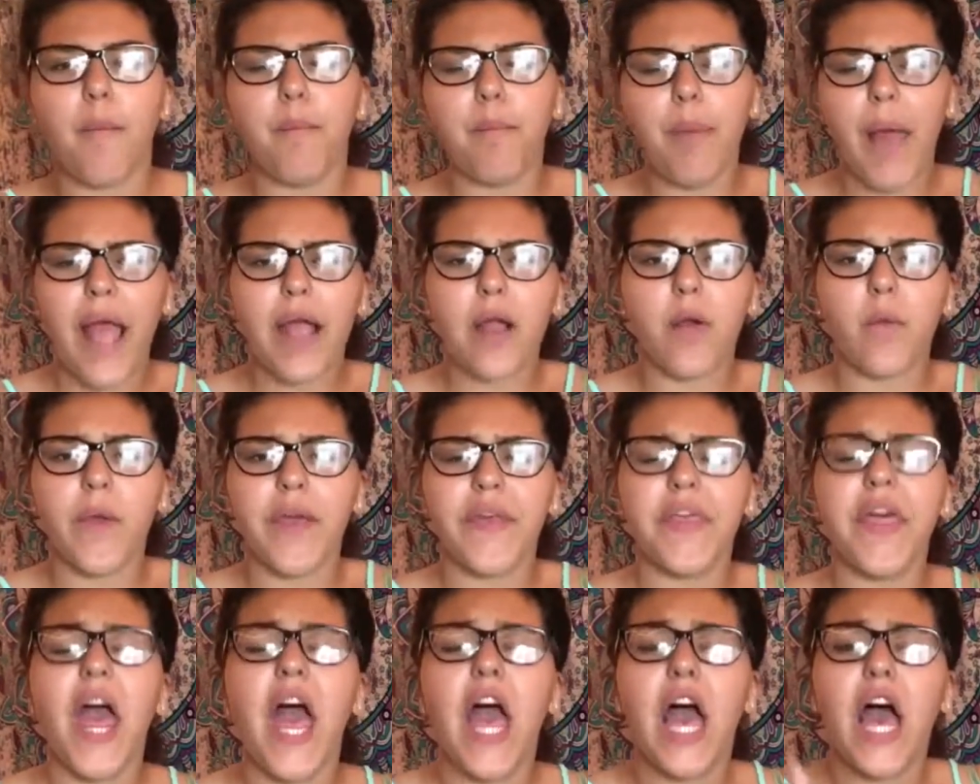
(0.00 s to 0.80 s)
back
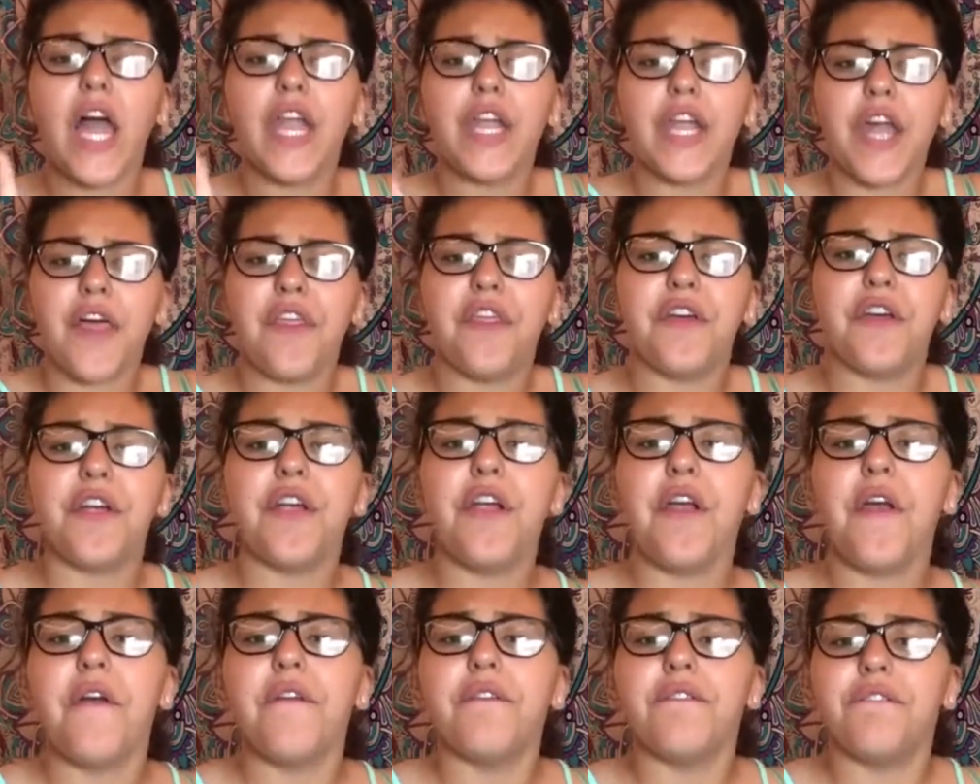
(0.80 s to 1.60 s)
with another
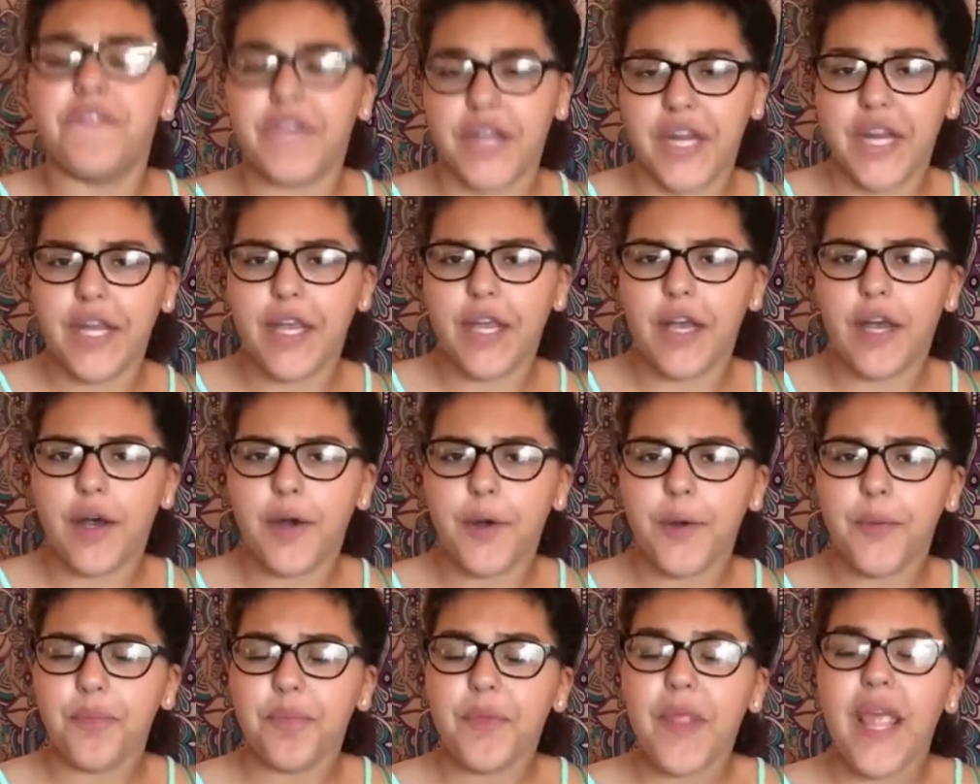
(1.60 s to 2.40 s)

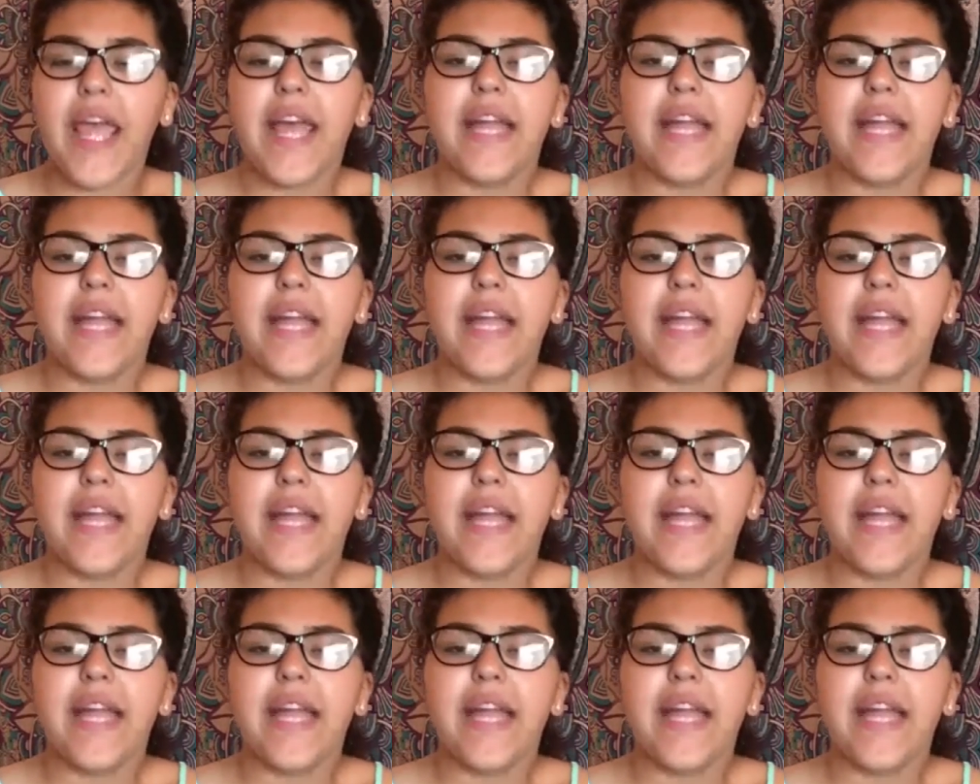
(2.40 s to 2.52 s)
video.